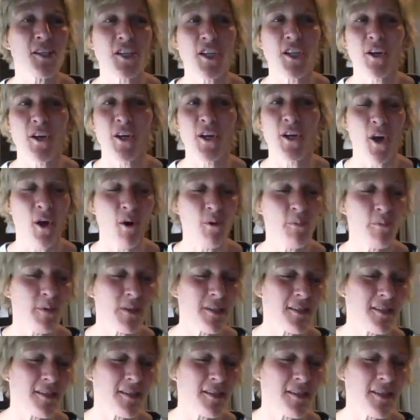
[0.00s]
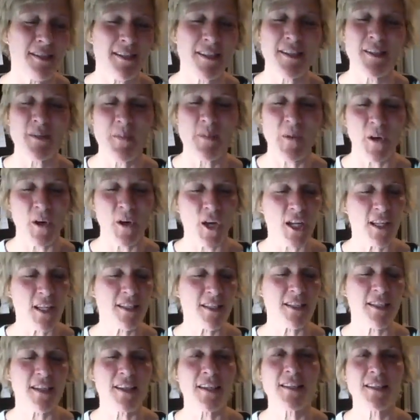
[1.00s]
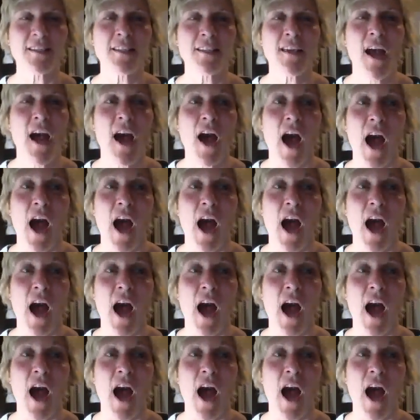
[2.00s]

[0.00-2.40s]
sharing our business experiences.